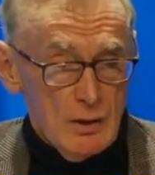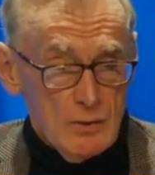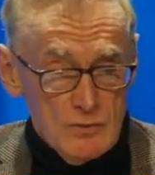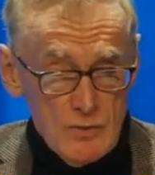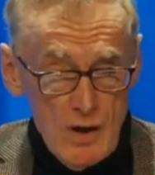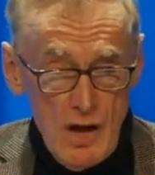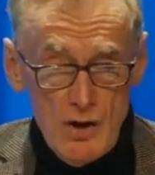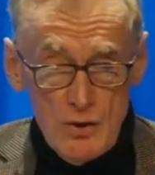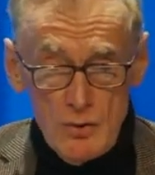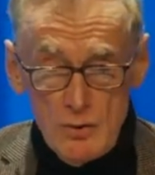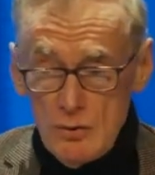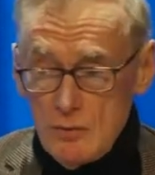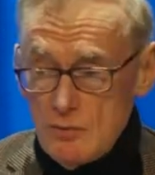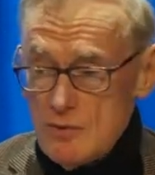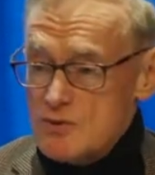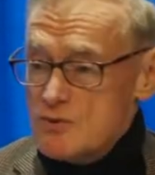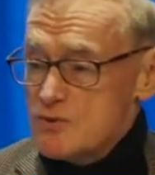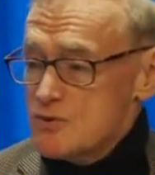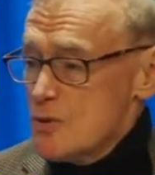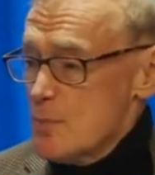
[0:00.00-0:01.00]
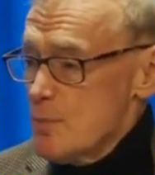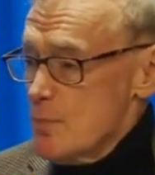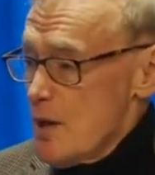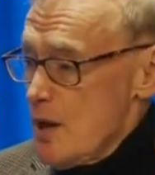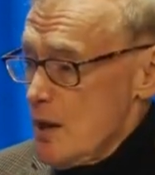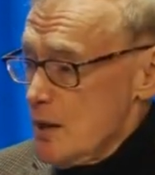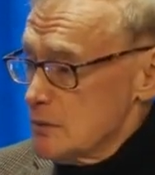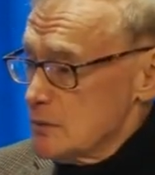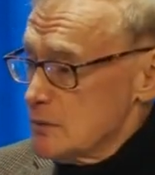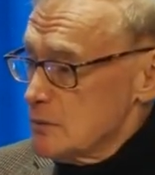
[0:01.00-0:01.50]
No, this is
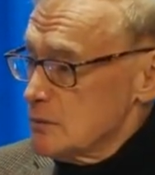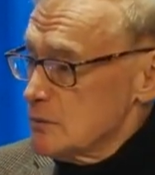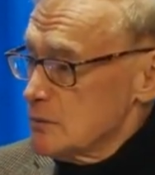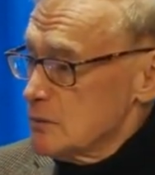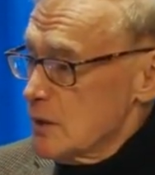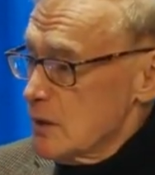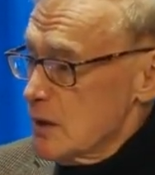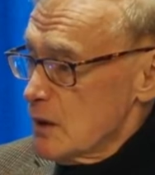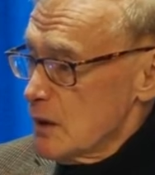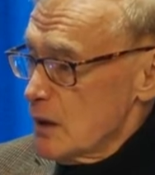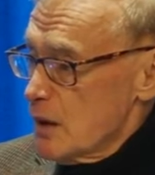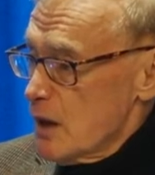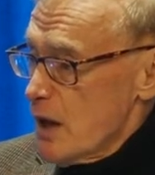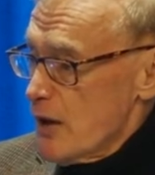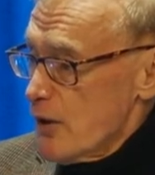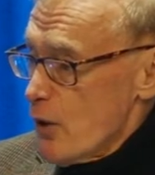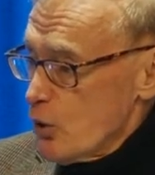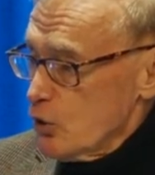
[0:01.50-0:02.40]
about an